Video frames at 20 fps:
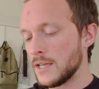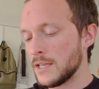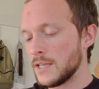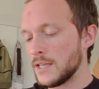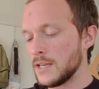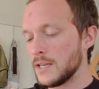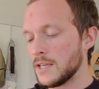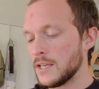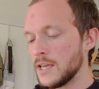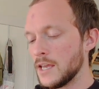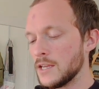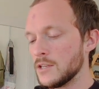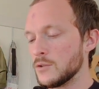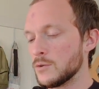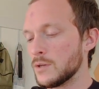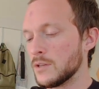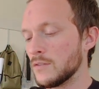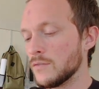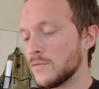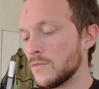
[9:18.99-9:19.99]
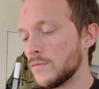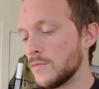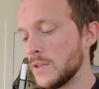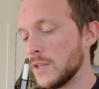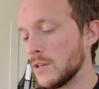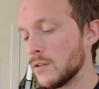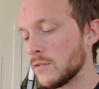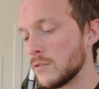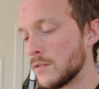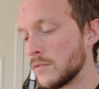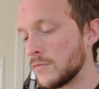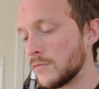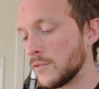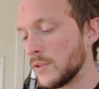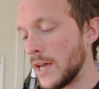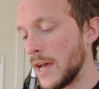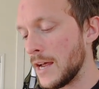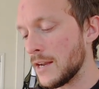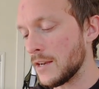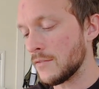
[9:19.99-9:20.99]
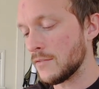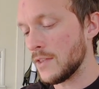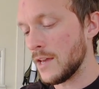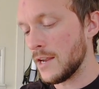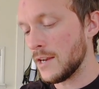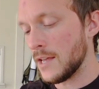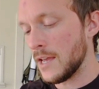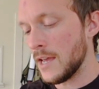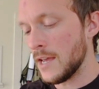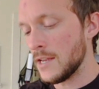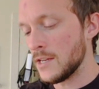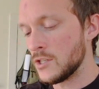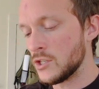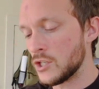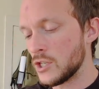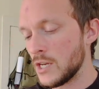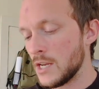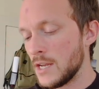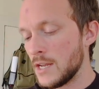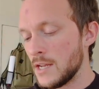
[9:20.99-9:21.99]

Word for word: getting it and you can feel the flat of that edge